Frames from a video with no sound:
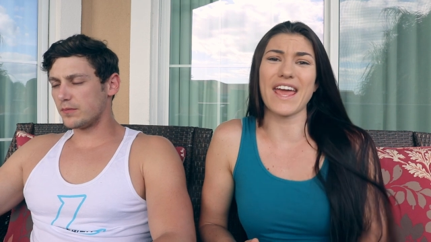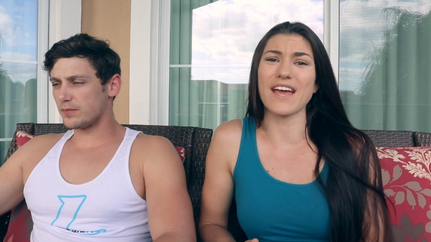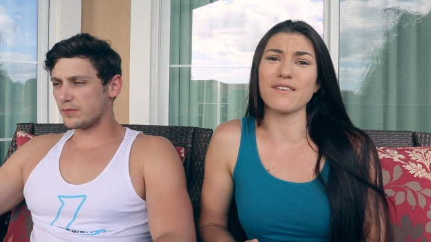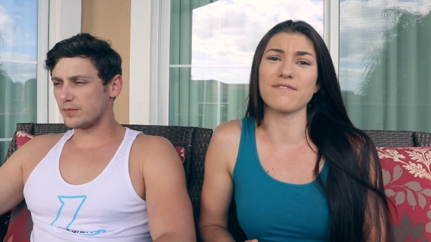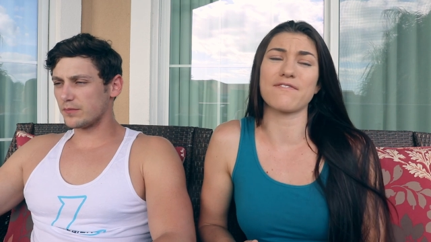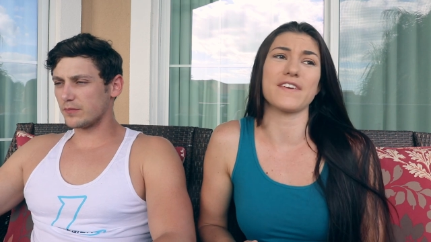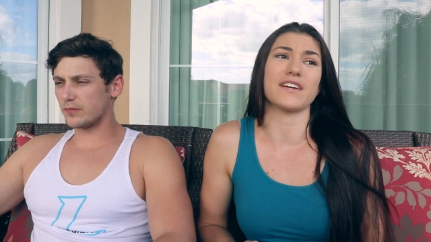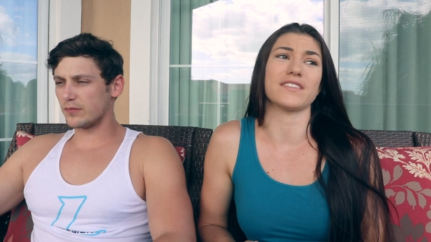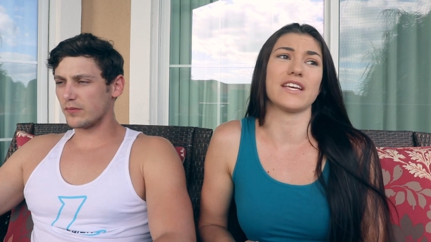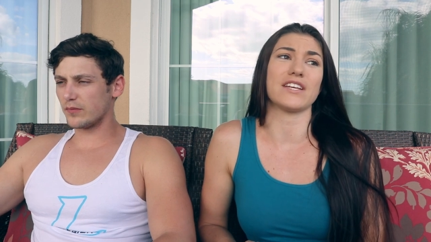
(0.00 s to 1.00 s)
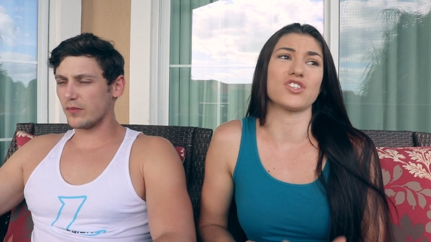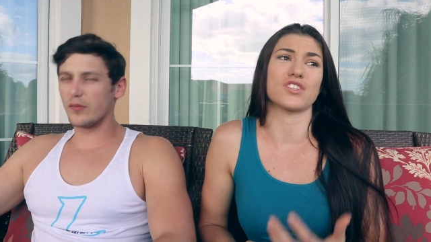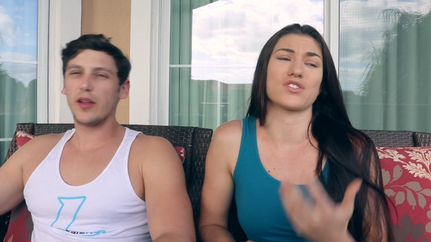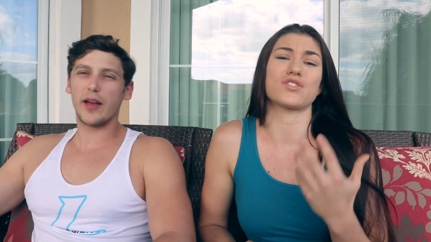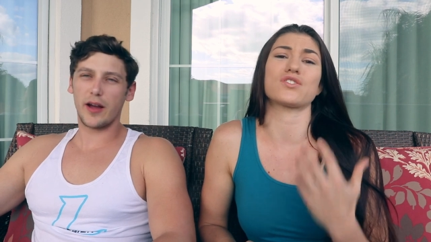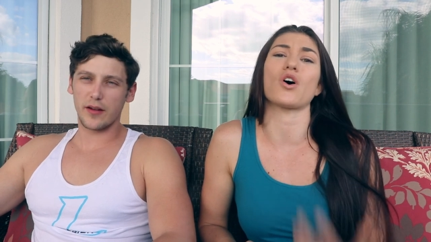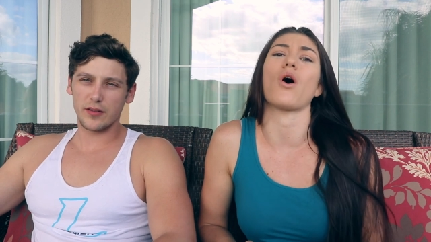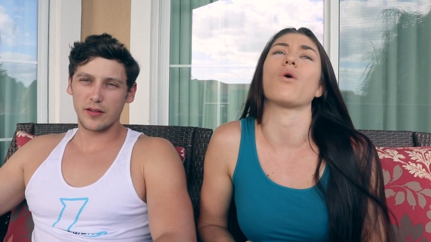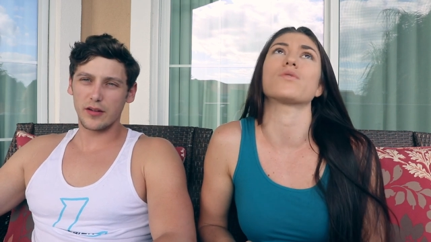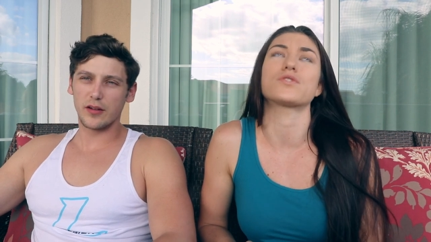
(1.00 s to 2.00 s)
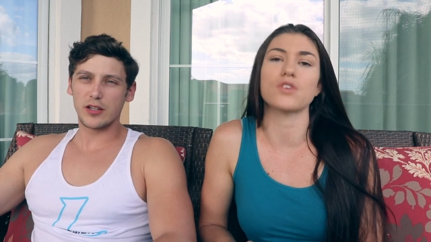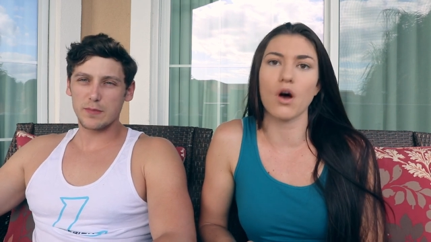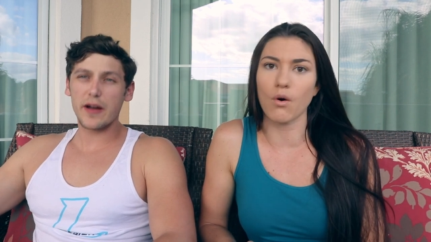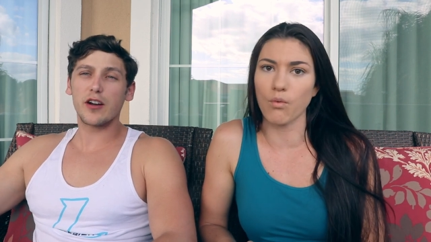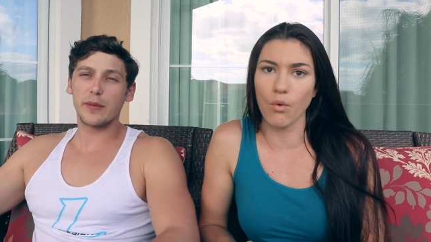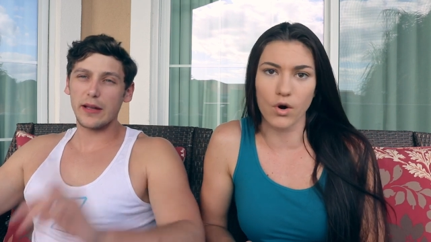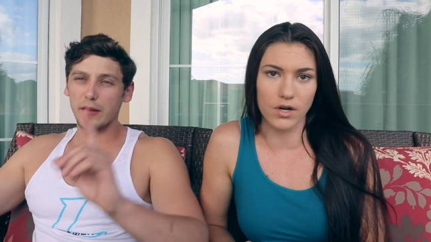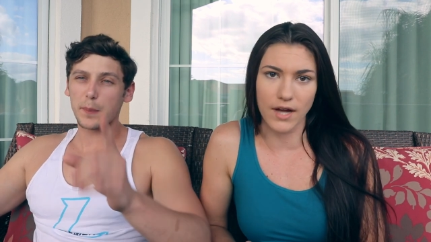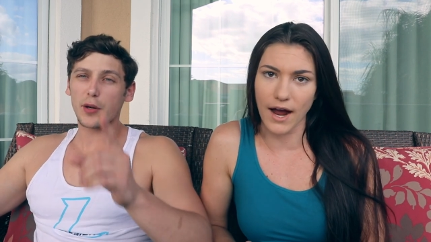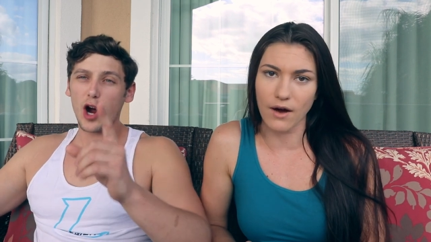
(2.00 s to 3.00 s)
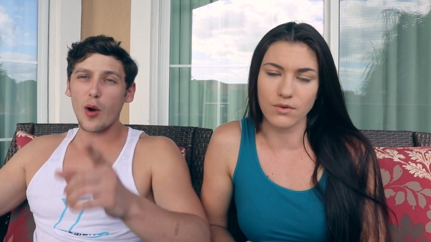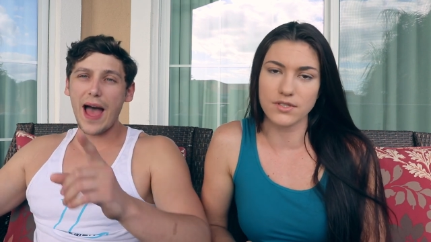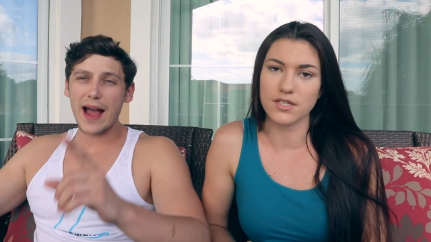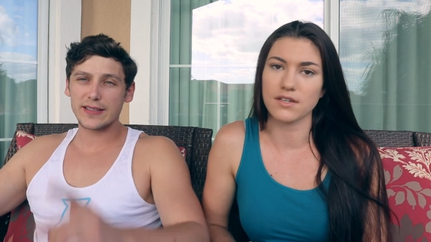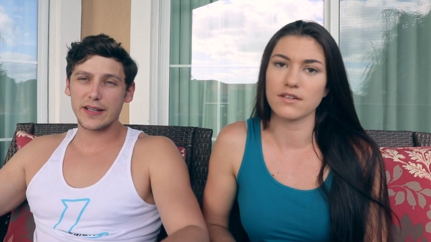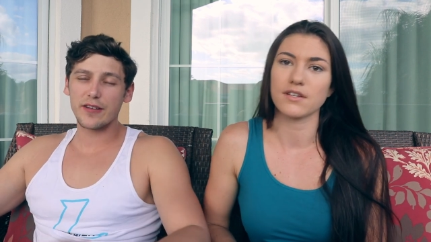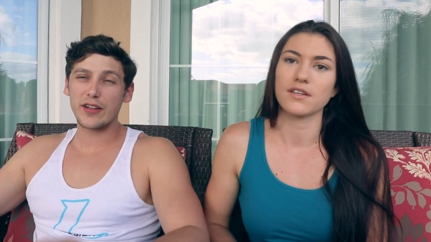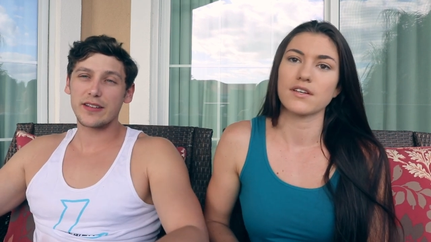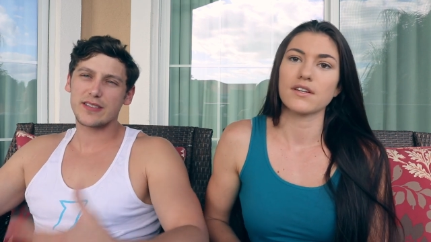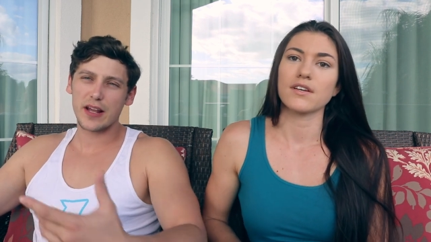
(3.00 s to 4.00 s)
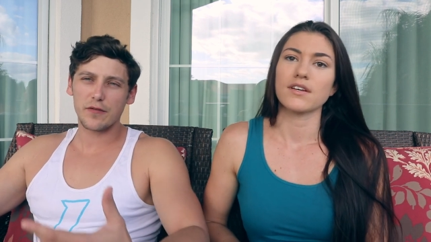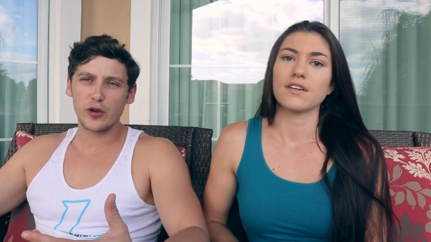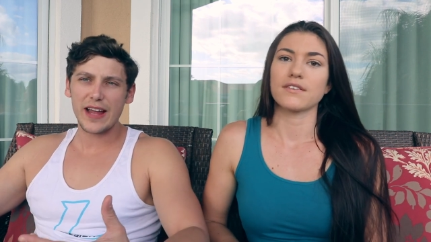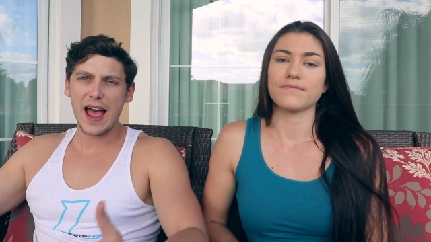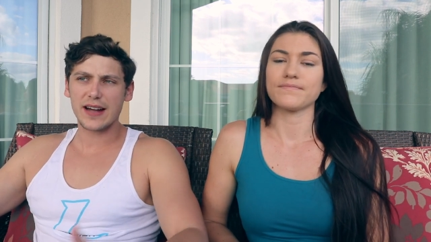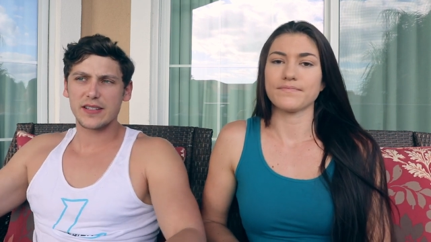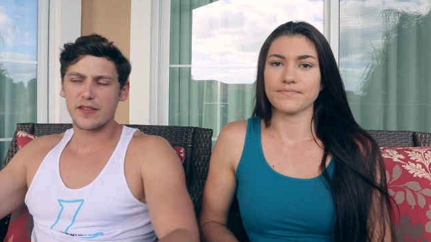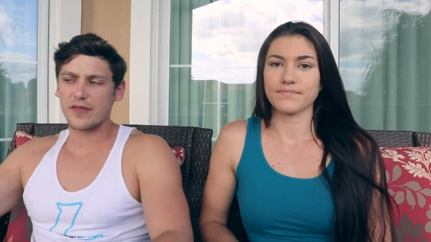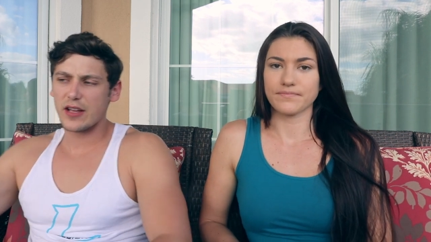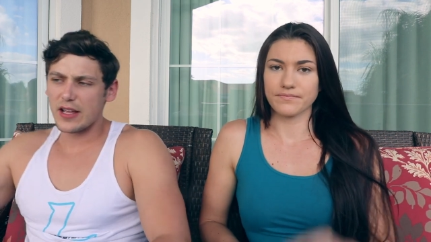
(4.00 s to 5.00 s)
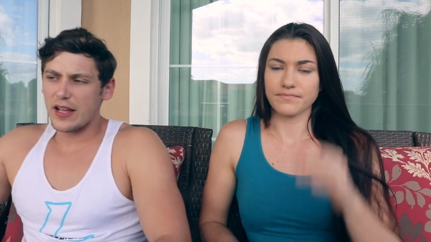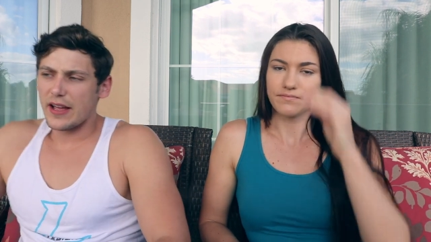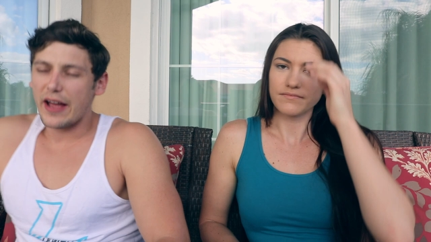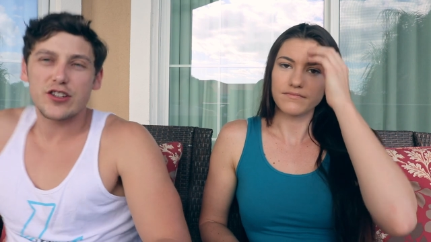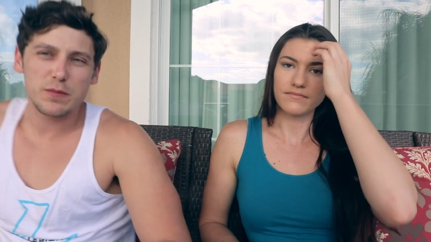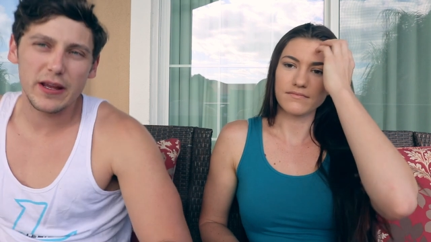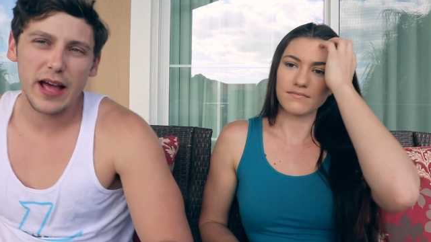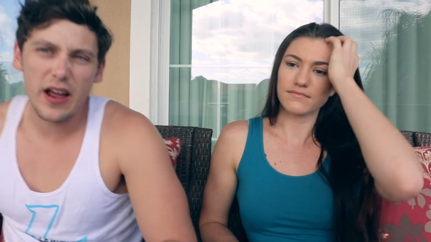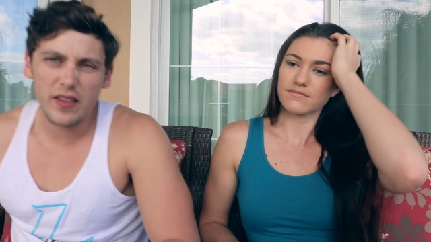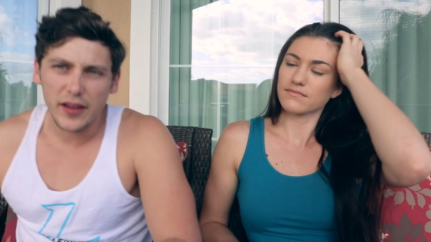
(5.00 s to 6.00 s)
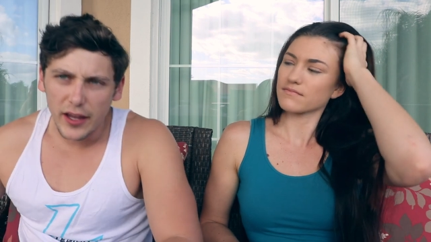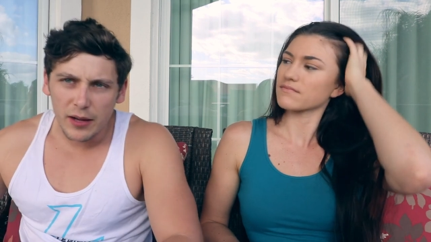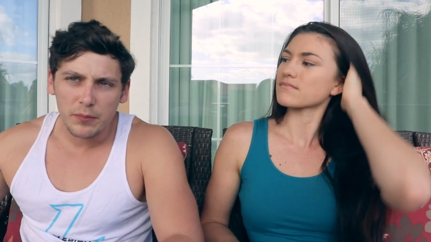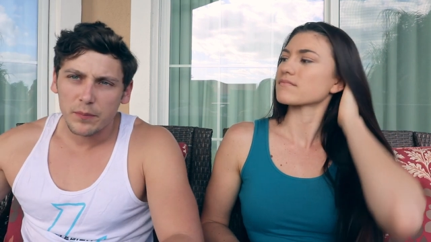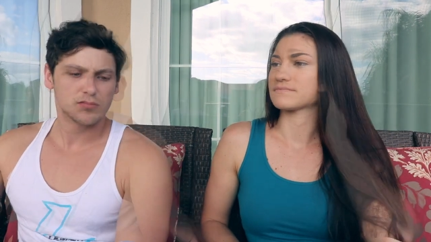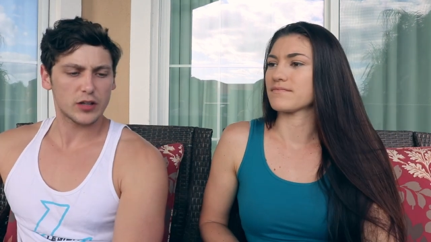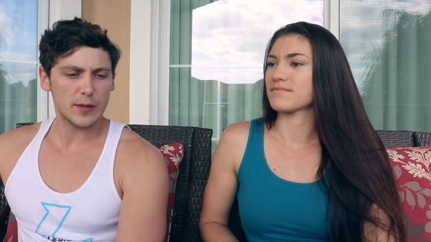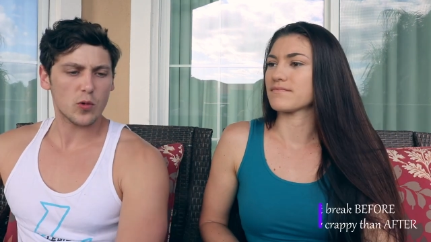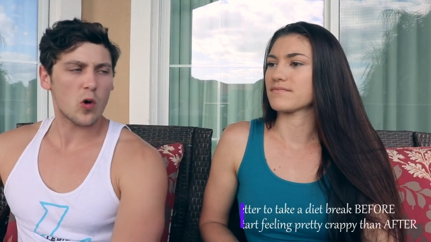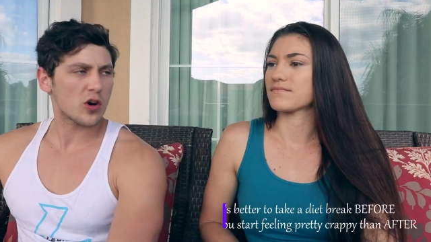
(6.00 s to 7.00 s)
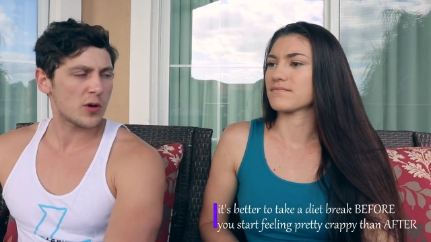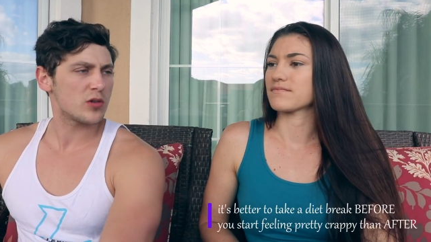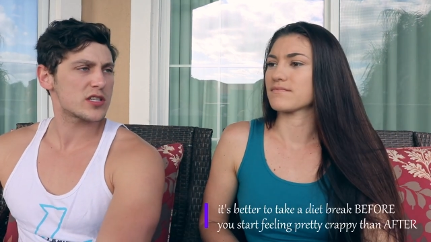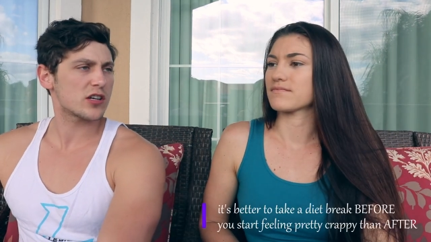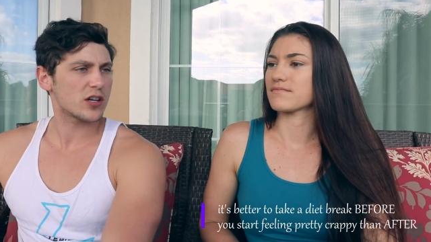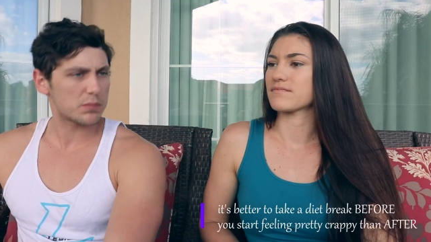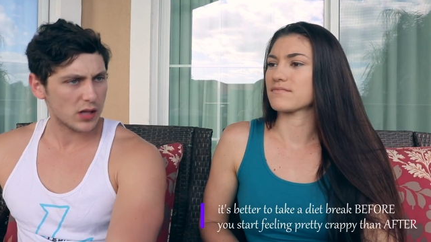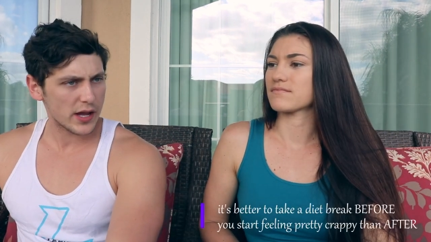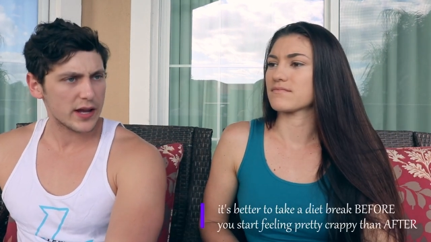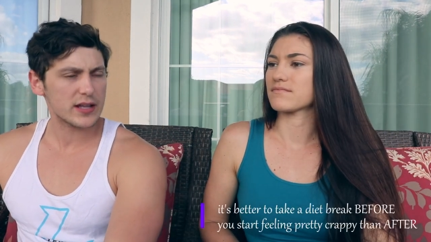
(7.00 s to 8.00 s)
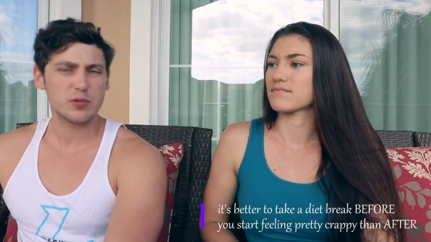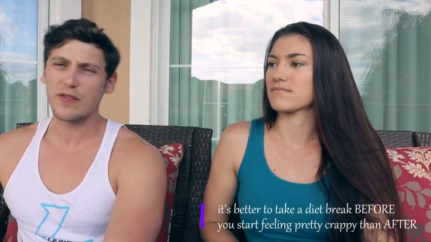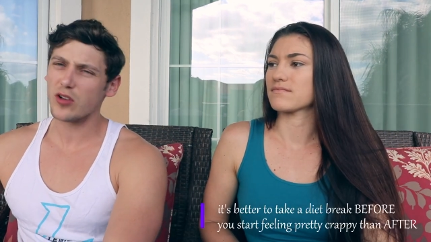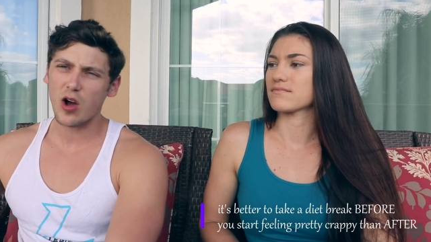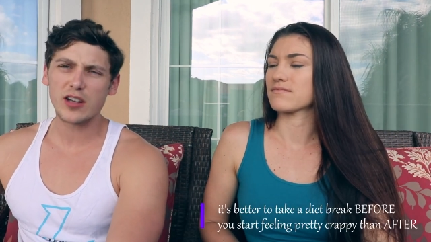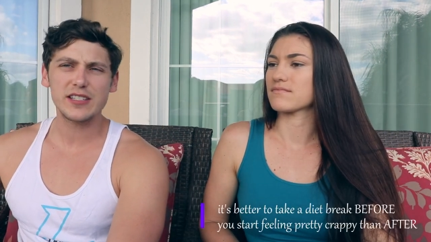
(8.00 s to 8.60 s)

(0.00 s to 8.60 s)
Speaker 1: am feeling just yeah. so so better worn to be
Speaker 2: out. proactive instead of reactive and just be ahead of the game keep your hormones in a good place we have a long